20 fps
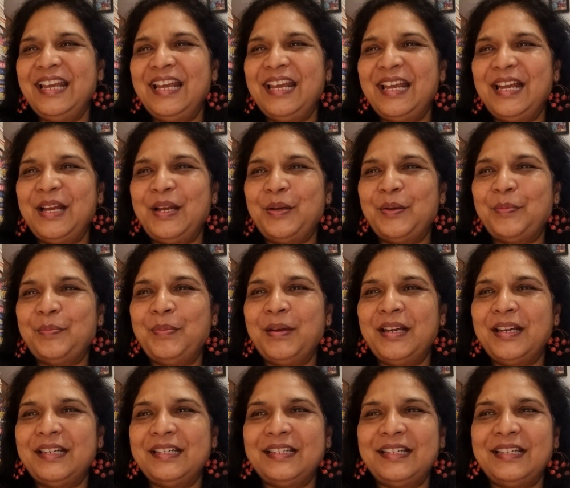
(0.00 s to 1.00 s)
Uh,
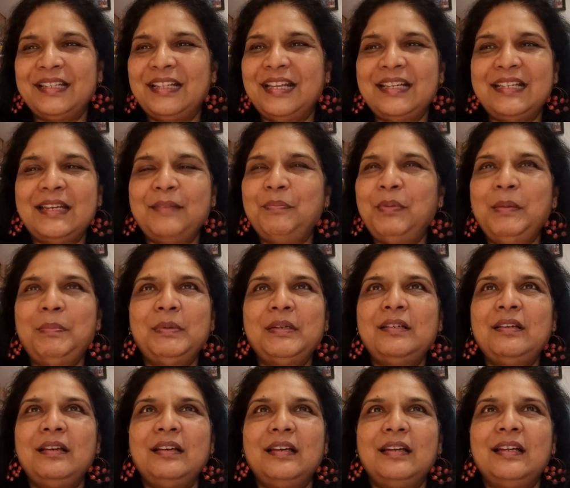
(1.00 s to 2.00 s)
but that
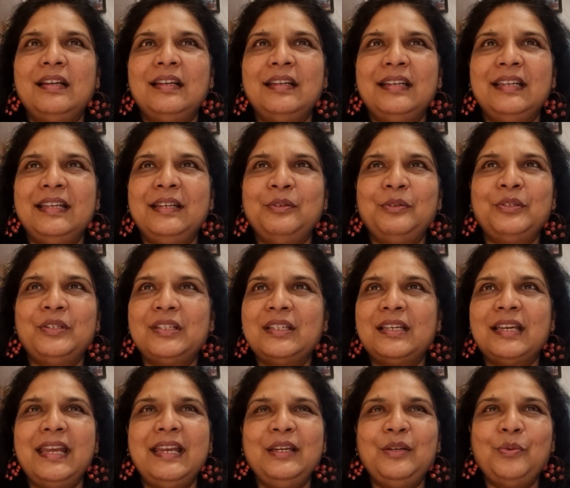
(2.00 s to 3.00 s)
people, uh, you know, just
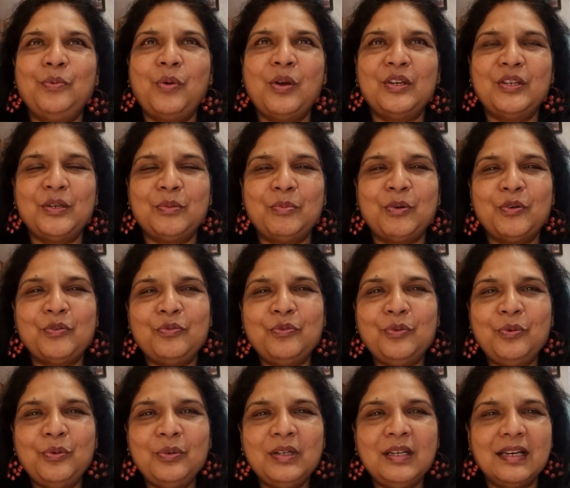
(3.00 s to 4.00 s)
like to watch about
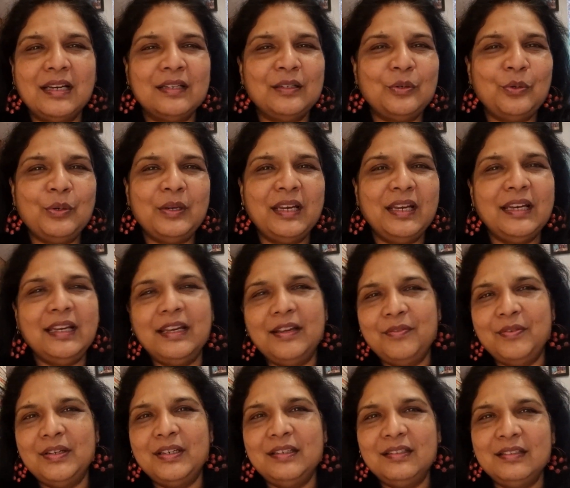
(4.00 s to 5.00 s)
food and cooking,
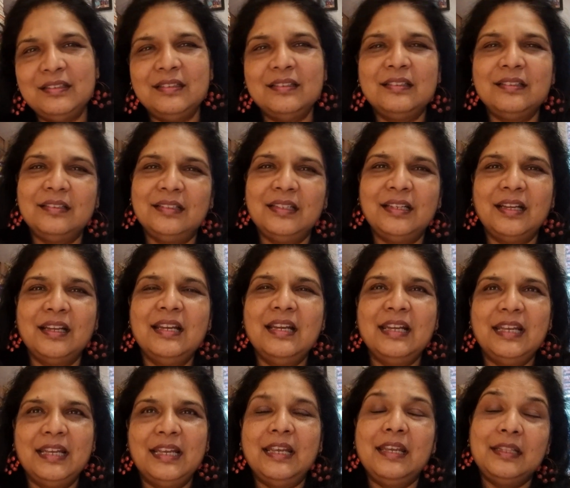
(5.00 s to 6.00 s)
even
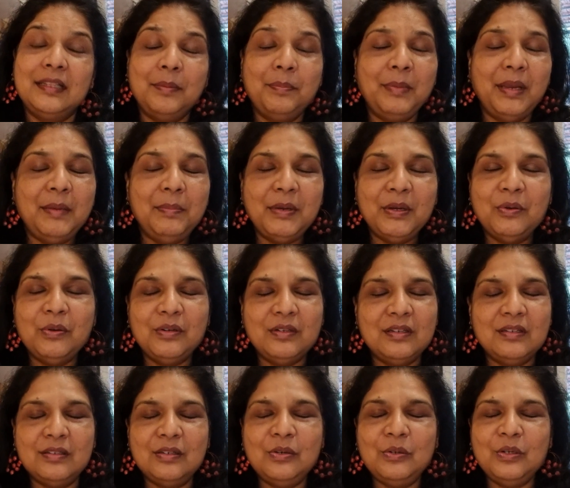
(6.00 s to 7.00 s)
they may be
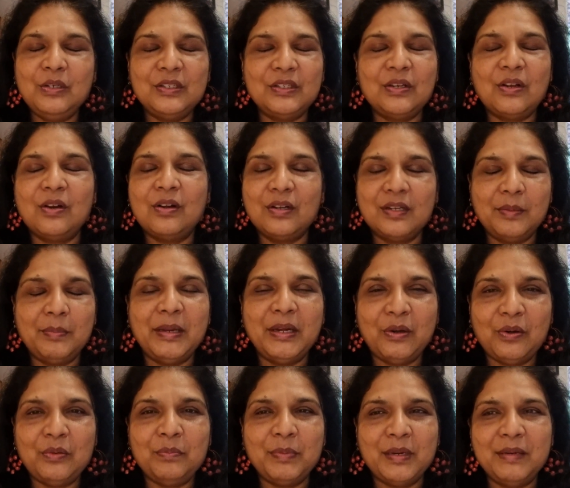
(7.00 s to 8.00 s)
good cooks or they may
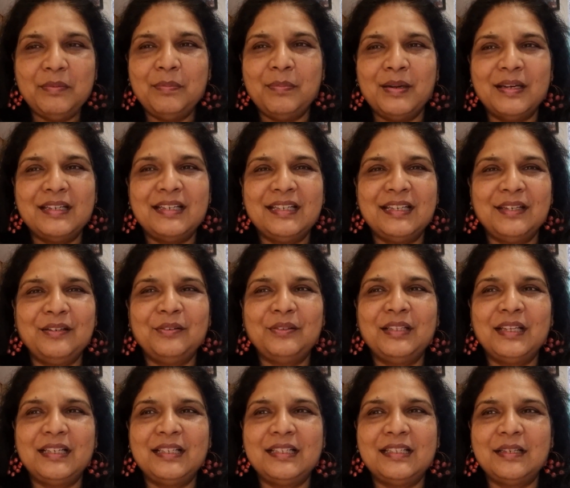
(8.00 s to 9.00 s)
not be, but, you know,
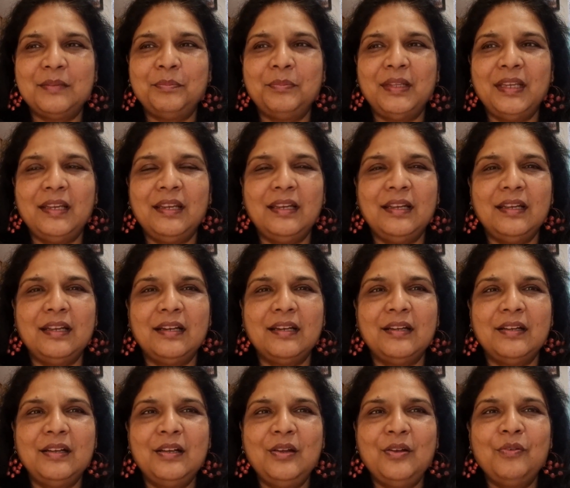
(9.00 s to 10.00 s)
that's something uh,
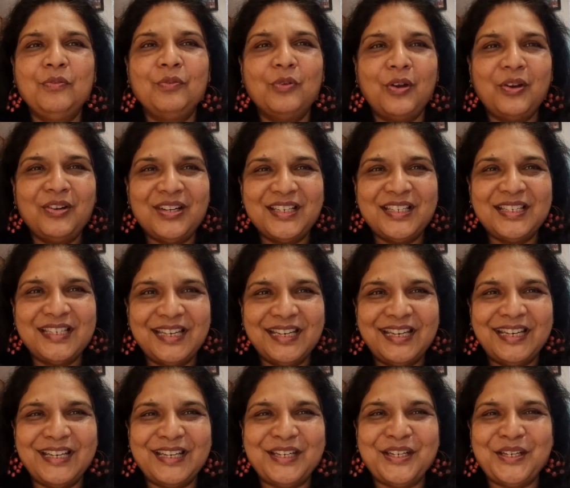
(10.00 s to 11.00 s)

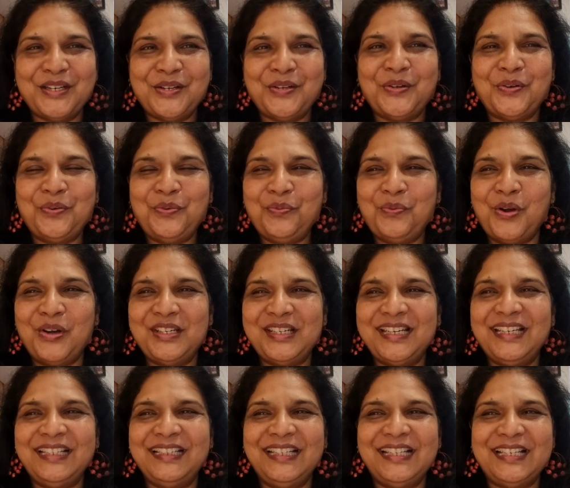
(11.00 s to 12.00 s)
voyeuristic in, you know,
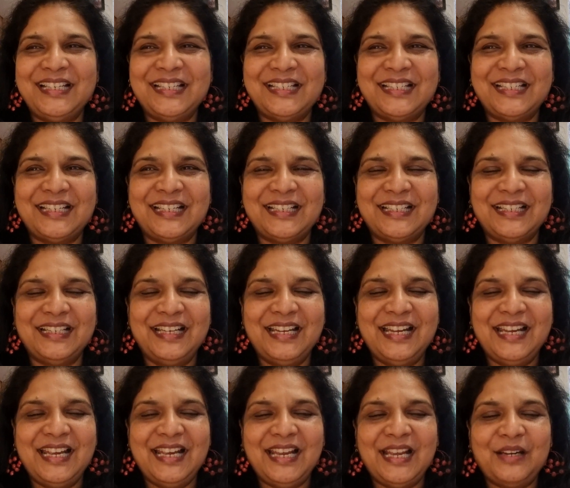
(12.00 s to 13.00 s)
watching these uh,
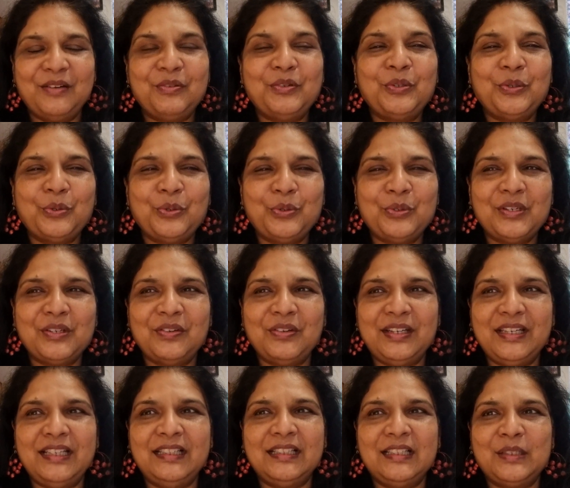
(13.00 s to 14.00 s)
kind of shows and
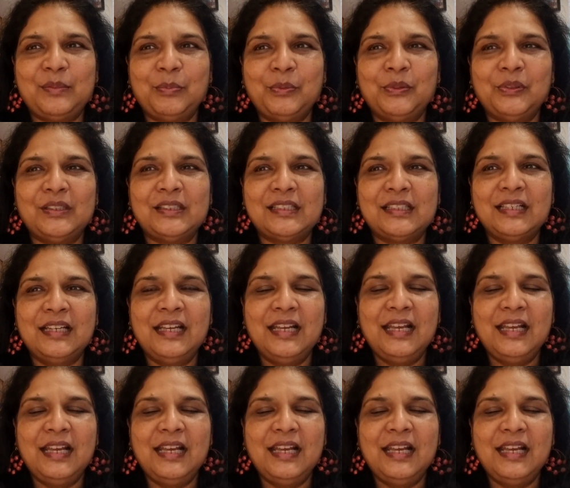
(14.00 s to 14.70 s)
reading these books.